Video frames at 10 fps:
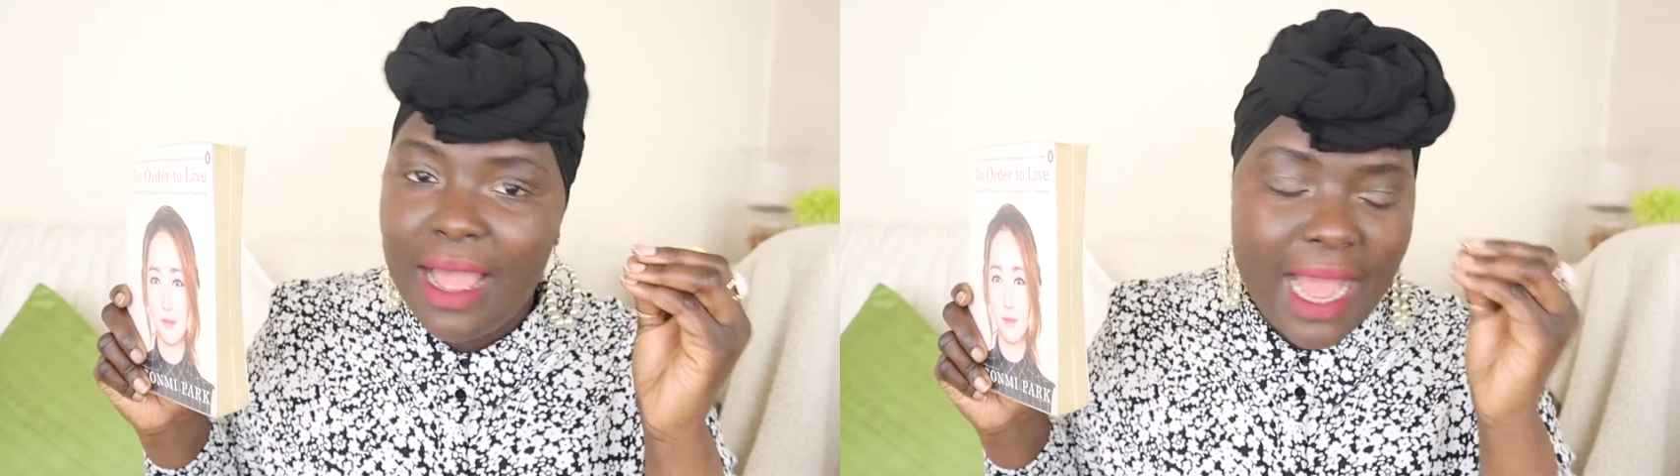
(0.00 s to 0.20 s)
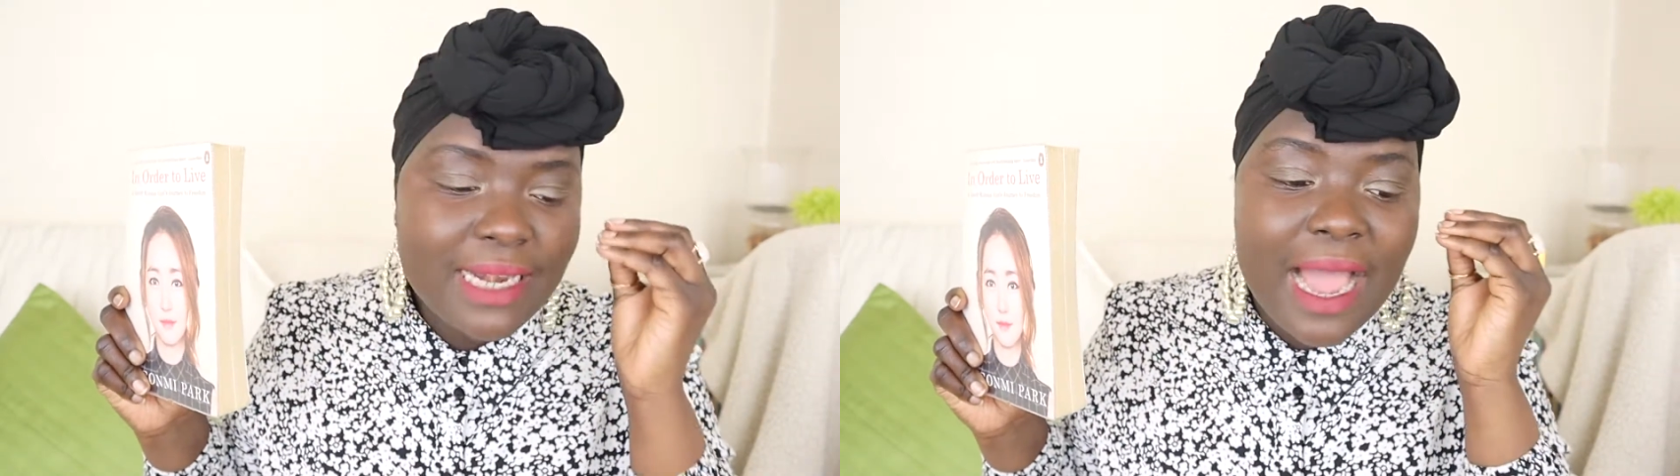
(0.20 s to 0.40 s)

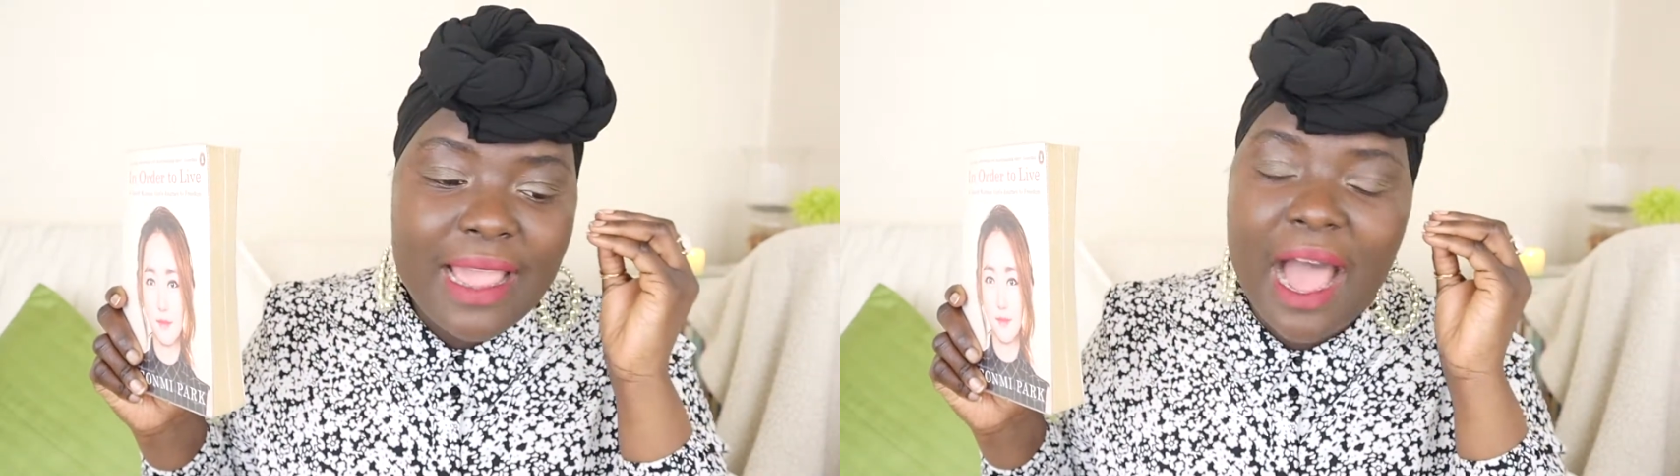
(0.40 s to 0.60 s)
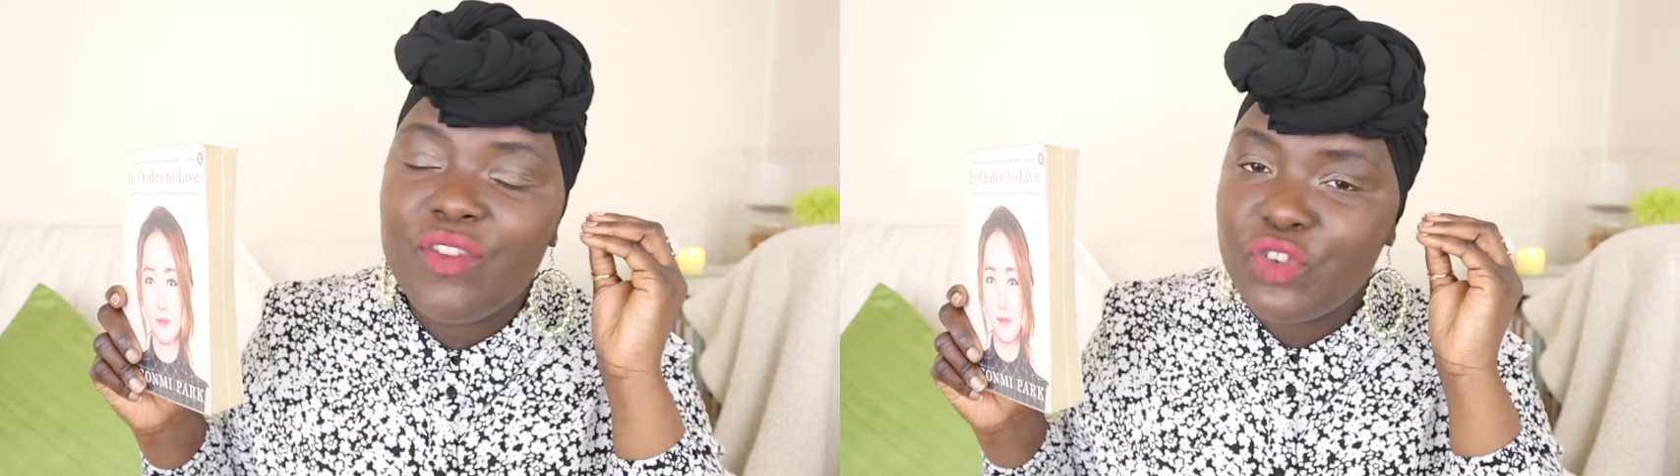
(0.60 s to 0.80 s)
and I
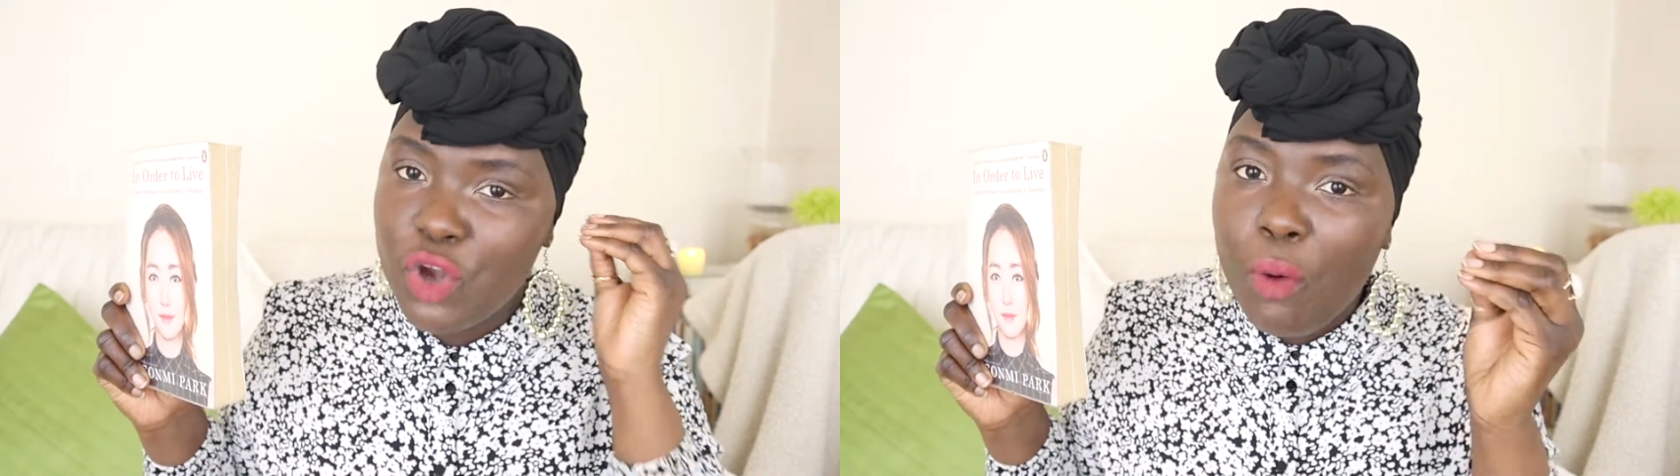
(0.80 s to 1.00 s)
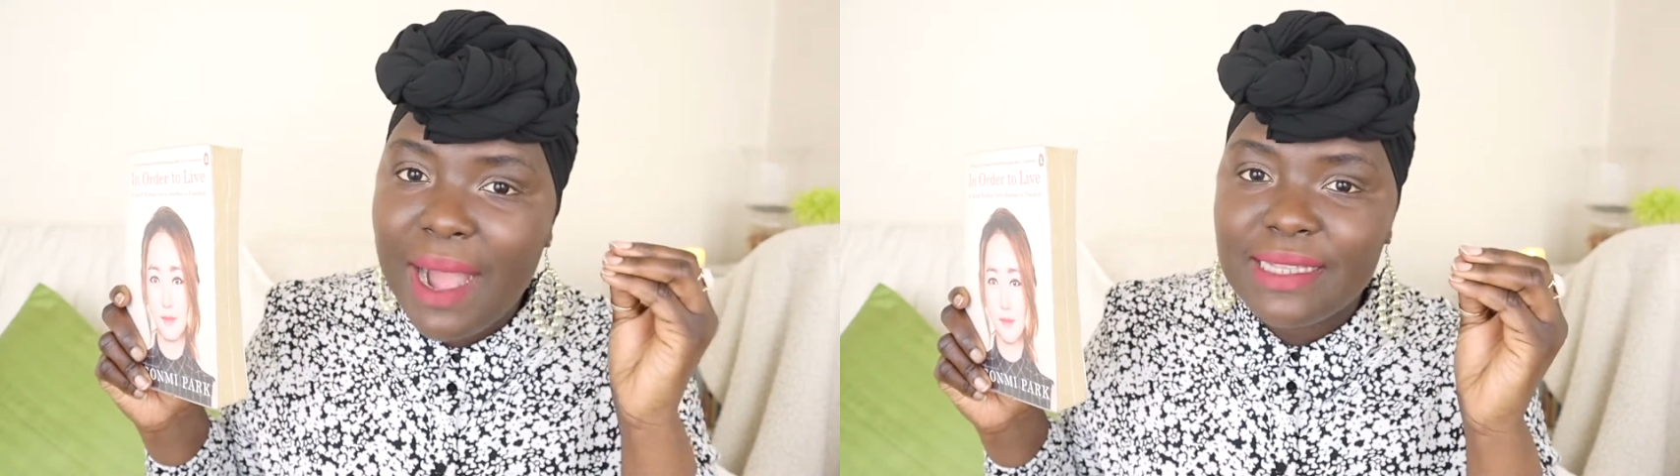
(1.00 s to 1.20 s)
have
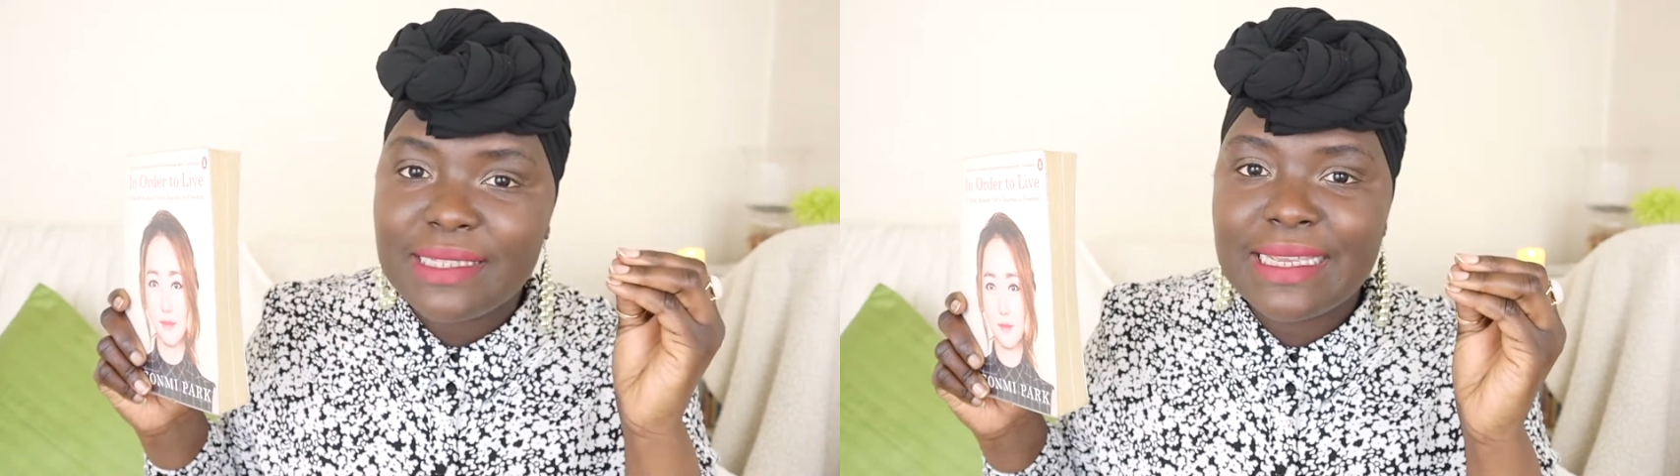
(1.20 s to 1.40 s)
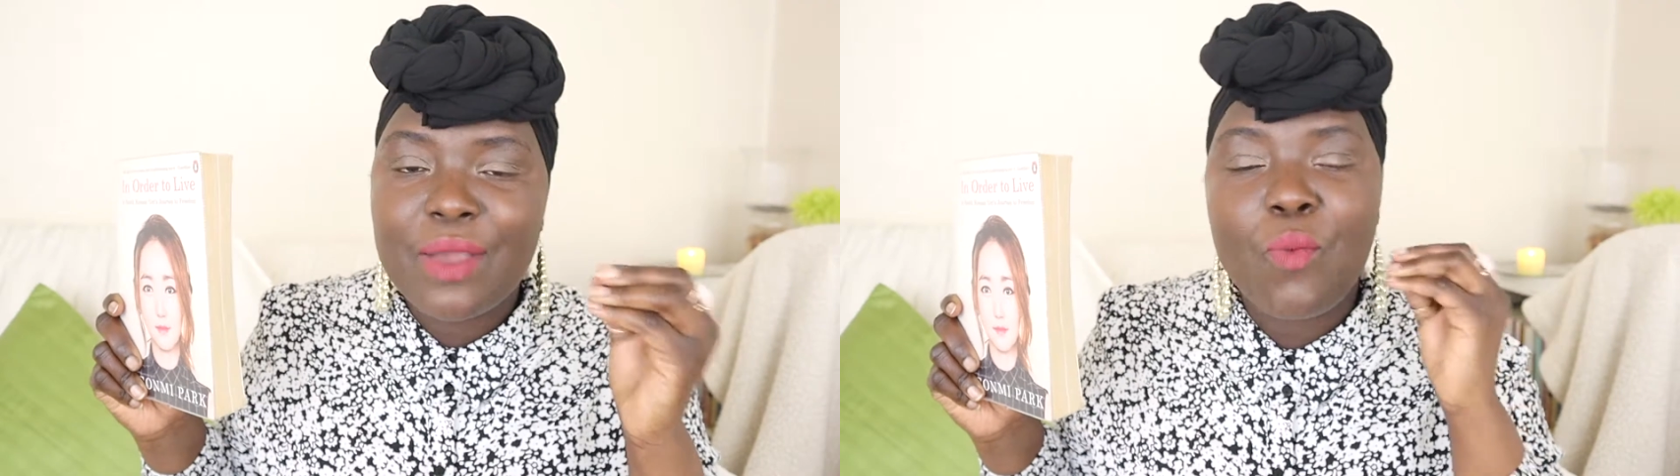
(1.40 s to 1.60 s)
no
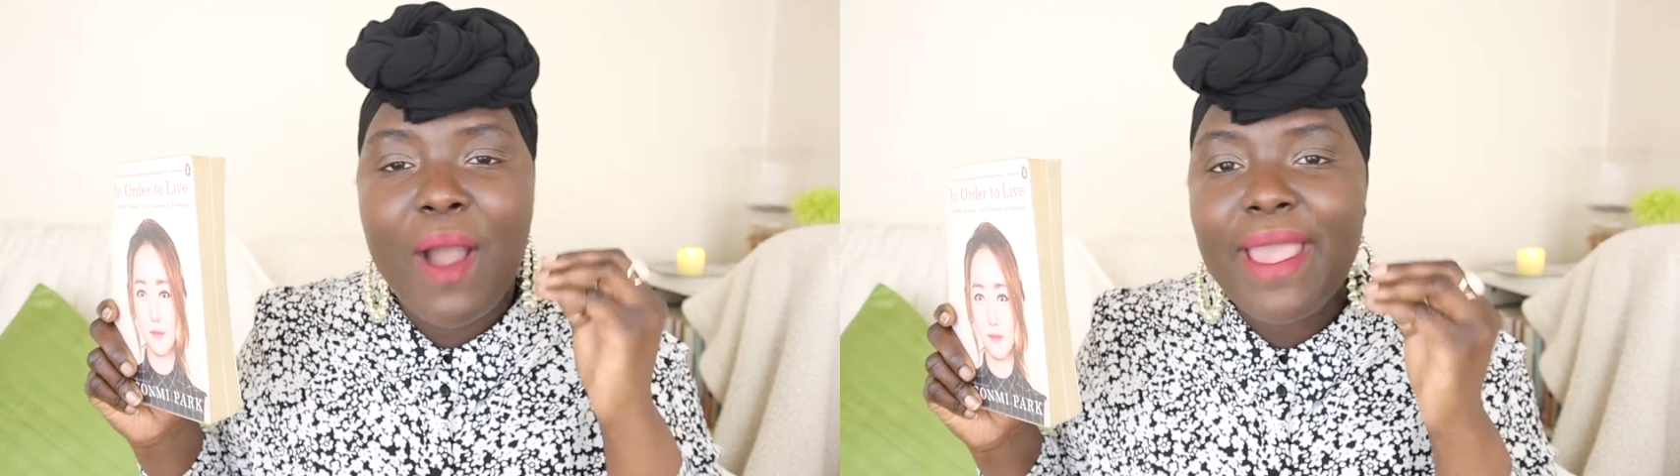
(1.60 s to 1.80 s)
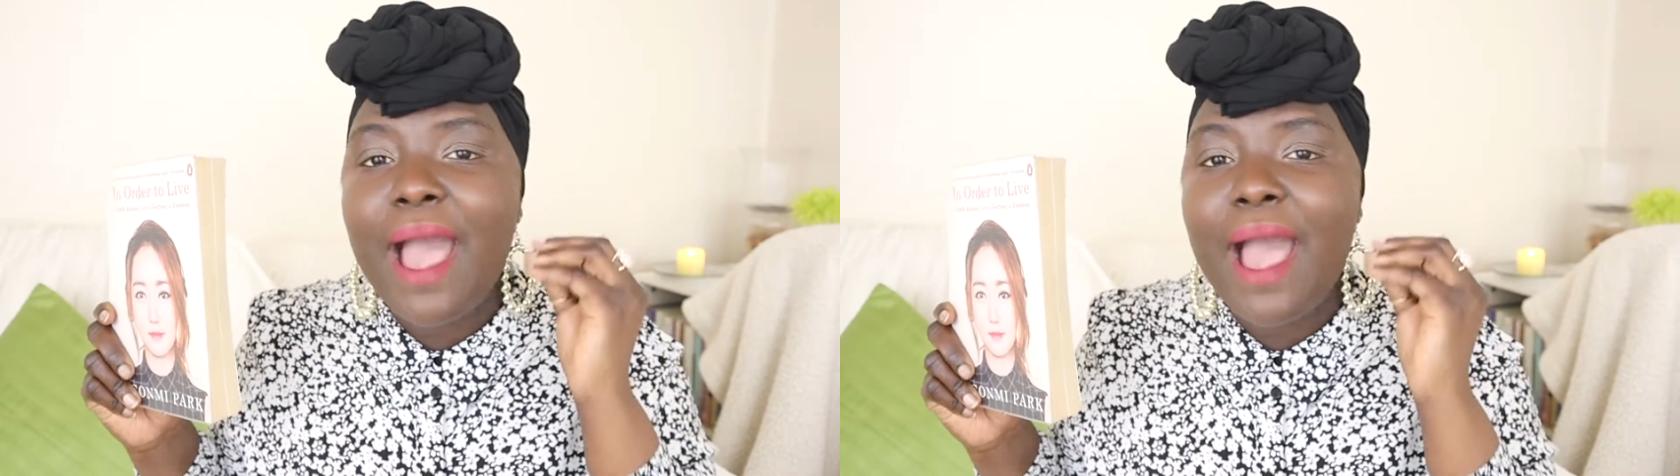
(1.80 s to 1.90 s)
idea why